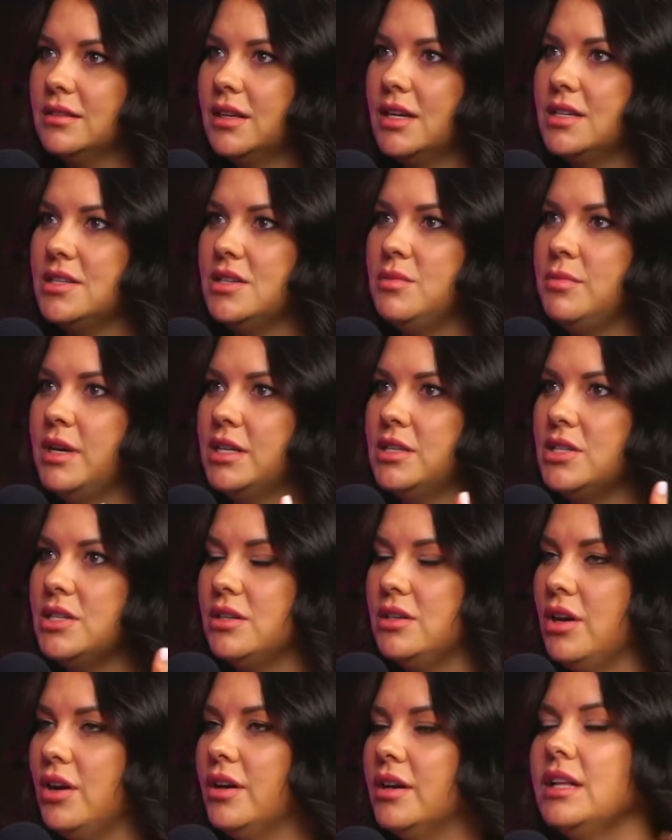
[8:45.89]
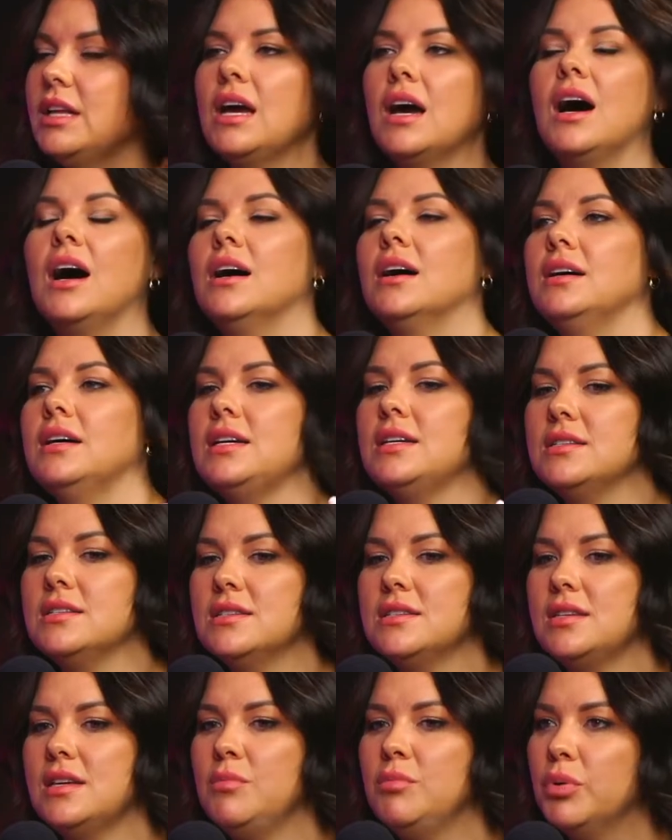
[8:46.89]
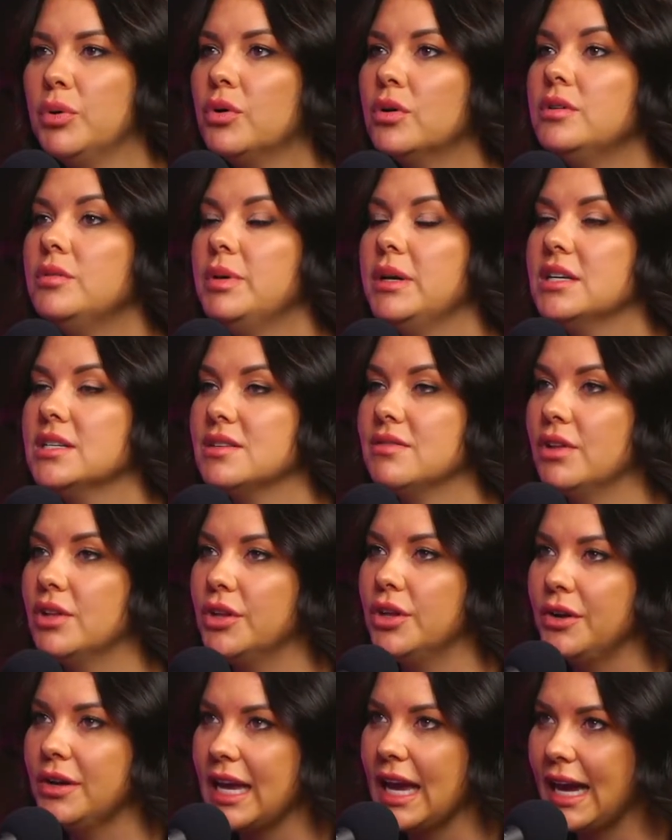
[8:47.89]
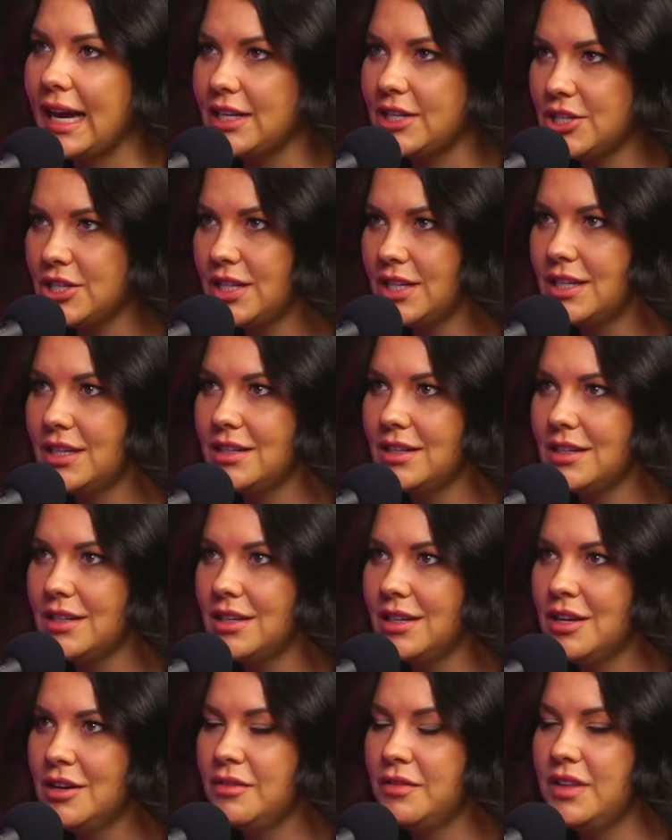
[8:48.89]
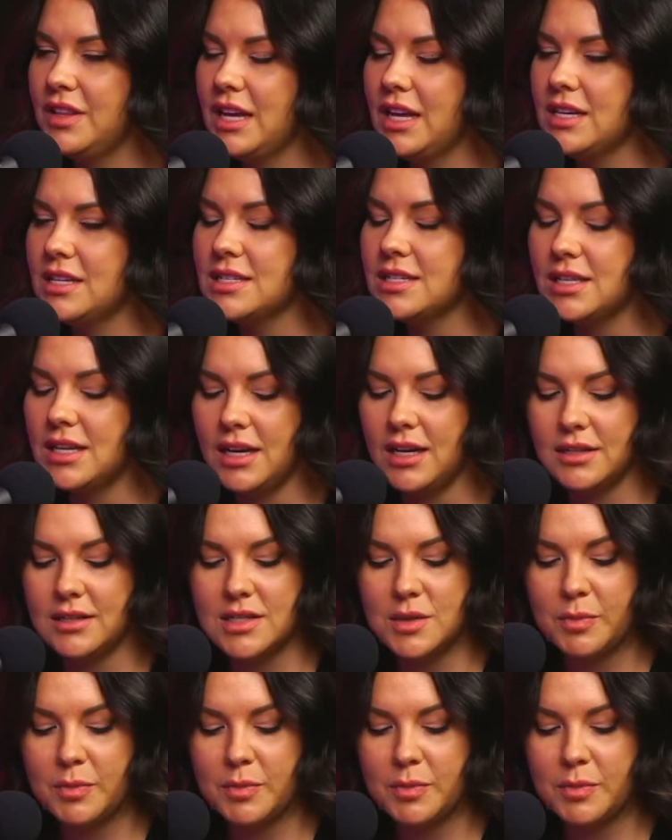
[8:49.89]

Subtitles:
as you mentioned earlier, is important because of the location for these things.